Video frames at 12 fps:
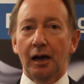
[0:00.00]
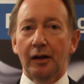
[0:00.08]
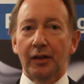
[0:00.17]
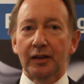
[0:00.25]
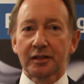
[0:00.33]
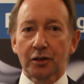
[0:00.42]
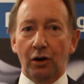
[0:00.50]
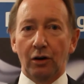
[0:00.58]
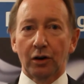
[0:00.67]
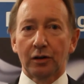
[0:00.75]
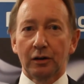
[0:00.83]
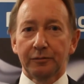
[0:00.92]
the stock
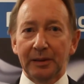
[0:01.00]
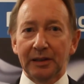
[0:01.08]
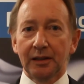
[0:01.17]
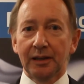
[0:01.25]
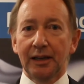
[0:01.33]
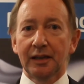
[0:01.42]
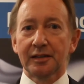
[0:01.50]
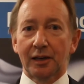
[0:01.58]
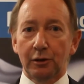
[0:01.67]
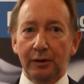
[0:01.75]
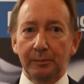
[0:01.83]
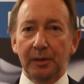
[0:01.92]
of buildings,
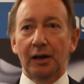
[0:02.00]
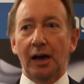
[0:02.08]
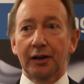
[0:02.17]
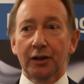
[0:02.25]
equipment and